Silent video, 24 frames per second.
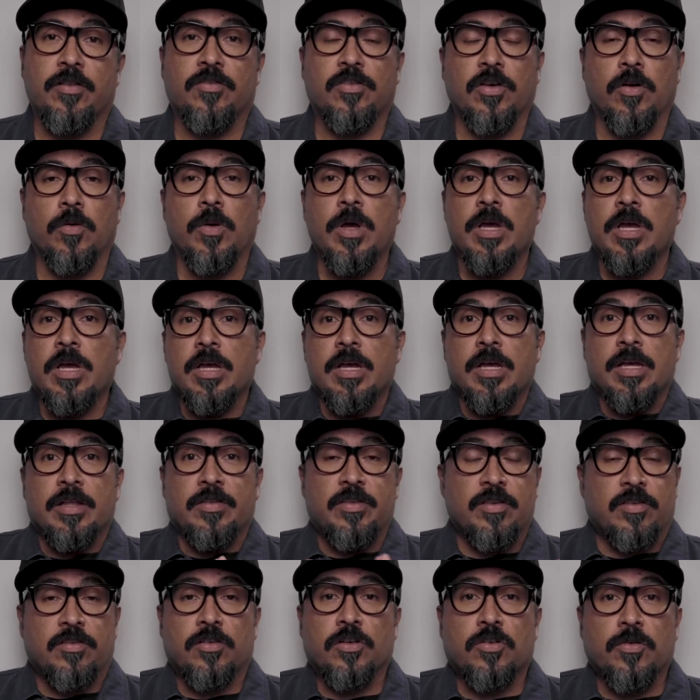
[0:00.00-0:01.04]
So
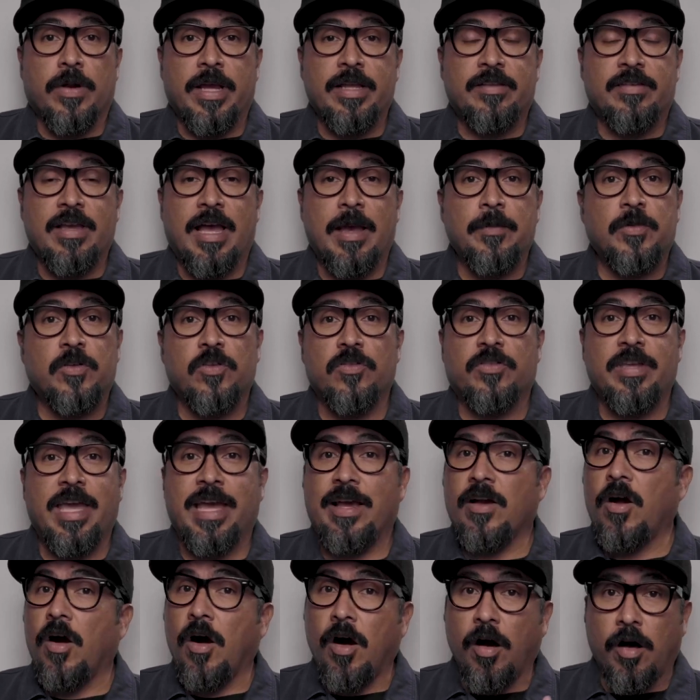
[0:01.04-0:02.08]
this is a great time to
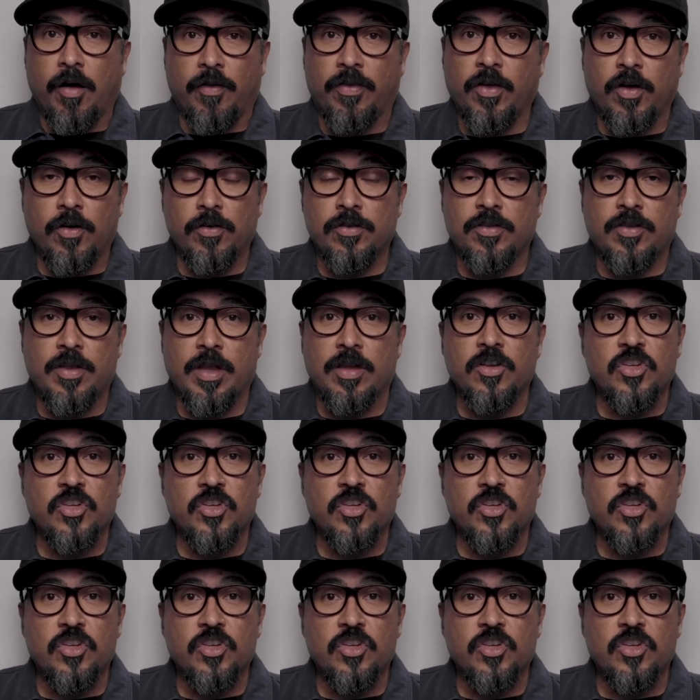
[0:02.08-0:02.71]
take all those